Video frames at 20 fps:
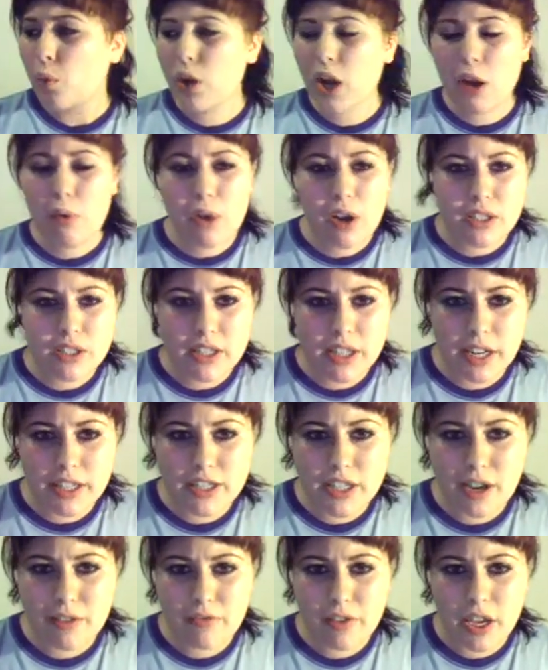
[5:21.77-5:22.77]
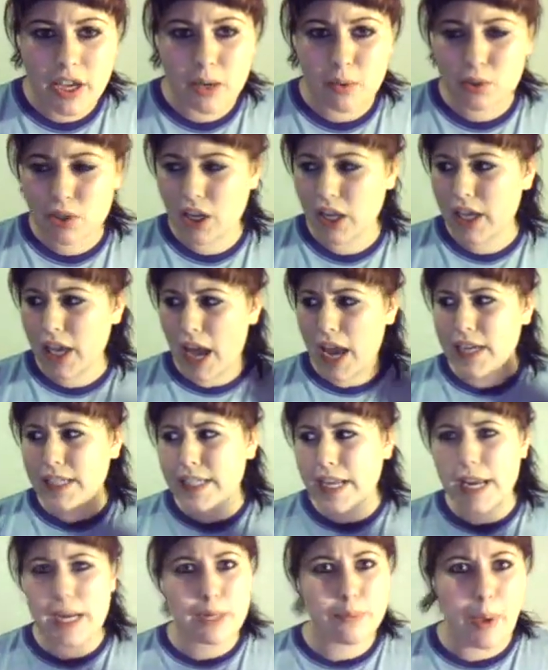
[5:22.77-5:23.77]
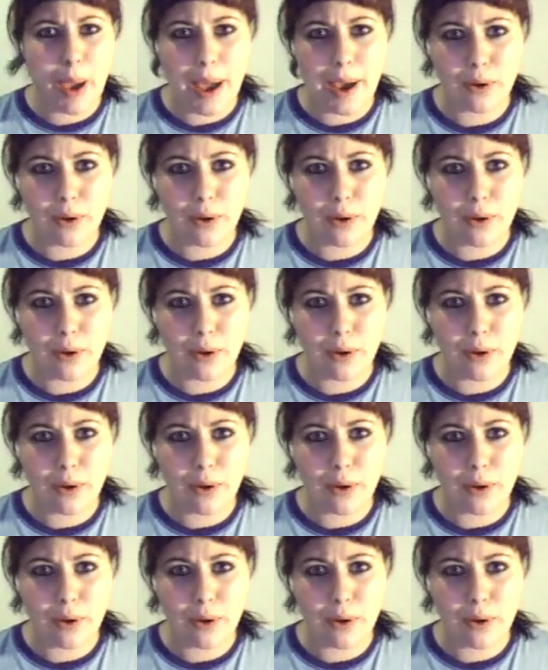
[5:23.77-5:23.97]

When I worked in HMV, it was like £18.